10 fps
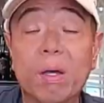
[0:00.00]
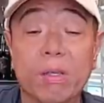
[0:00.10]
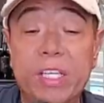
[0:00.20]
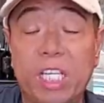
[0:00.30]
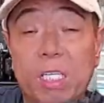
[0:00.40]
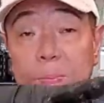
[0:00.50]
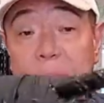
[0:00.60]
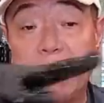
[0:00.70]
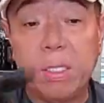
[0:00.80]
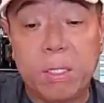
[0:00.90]
or six
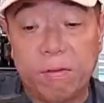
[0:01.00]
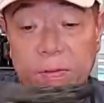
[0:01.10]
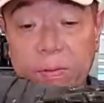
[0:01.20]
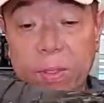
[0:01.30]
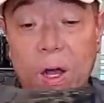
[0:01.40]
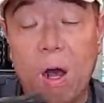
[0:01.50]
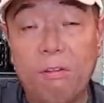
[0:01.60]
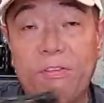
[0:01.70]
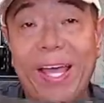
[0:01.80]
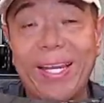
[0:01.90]
pieces of caul
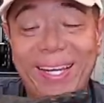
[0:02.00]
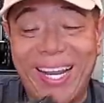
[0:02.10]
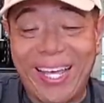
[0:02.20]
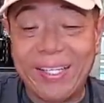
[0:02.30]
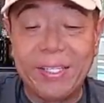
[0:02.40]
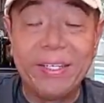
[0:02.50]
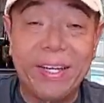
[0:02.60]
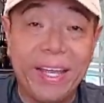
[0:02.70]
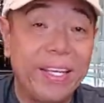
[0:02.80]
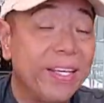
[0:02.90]
fat lace
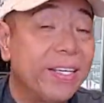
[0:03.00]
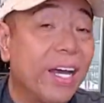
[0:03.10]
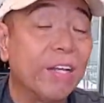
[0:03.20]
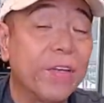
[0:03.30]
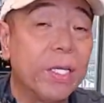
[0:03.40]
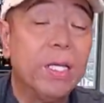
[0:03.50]
netting out of it.